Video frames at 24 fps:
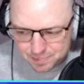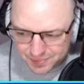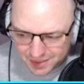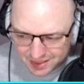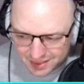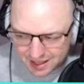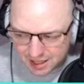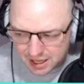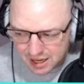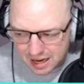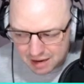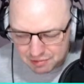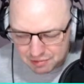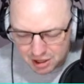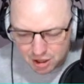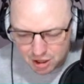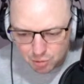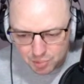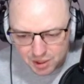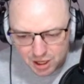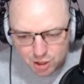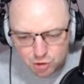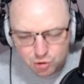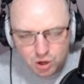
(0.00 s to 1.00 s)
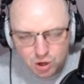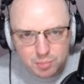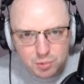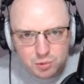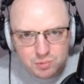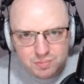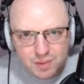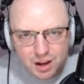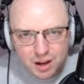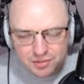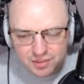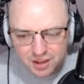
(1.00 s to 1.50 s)
they're going to have a little bit of
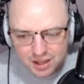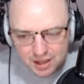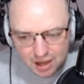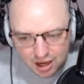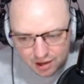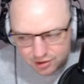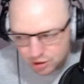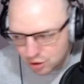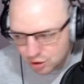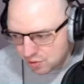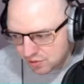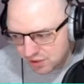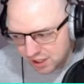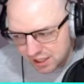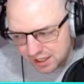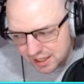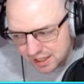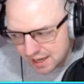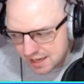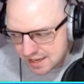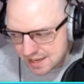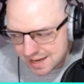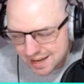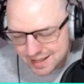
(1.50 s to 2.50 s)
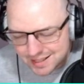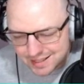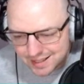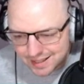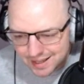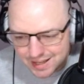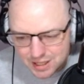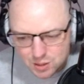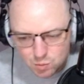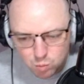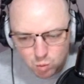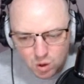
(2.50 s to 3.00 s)
trouble. I do think Kane gets at
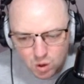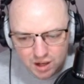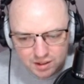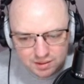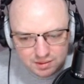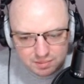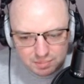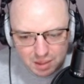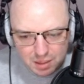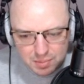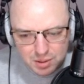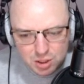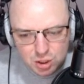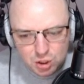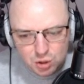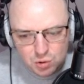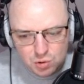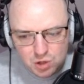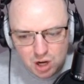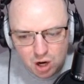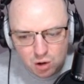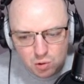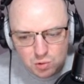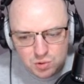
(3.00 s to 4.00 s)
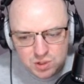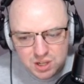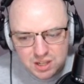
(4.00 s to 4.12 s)
least 1, maybe 2 goals.